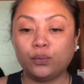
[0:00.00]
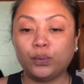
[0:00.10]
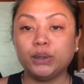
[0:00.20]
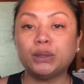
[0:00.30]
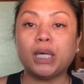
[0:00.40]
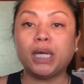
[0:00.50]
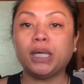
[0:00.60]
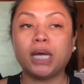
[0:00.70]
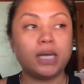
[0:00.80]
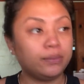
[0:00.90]
which
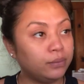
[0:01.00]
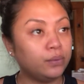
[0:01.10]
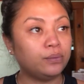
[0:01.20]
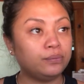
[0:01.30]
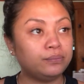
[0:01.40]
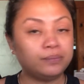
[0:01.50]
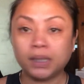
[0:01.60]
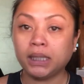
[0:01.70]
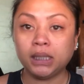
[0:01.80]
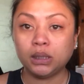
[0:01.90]
I have no
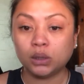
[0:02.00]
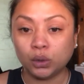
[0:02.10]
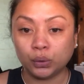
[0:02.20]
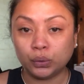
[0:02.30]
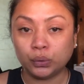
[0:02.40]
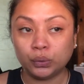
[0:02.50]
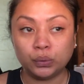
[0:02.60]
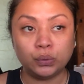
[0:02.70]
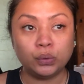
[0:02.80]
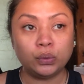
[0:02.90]
fucking clue
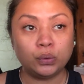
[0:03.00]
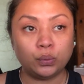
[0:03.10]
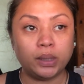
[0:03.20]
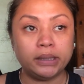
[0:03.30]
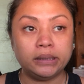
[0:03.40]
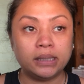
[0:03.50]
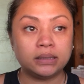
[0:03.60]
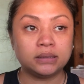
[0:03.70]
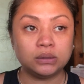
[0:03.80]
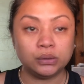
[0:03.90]
what it
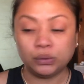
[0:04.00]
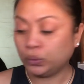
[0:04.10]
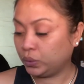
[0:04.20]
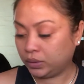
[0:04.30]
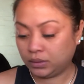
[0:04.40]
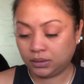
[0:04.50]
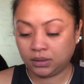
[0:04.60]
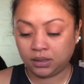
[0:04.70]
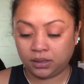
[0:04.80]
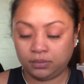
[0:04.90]
does to you,
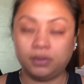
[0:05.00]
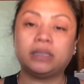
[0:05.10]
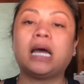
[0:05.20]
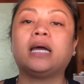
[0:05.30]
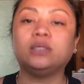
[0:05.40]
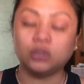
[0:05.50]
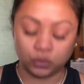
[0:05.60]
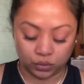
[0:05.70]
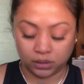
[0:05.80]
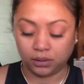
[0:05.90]
but I
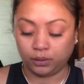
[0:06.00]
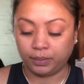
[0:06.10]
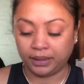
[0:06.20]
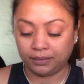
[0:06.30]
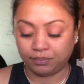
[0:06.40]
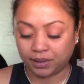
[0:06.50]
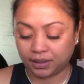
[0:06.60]
do a little bit.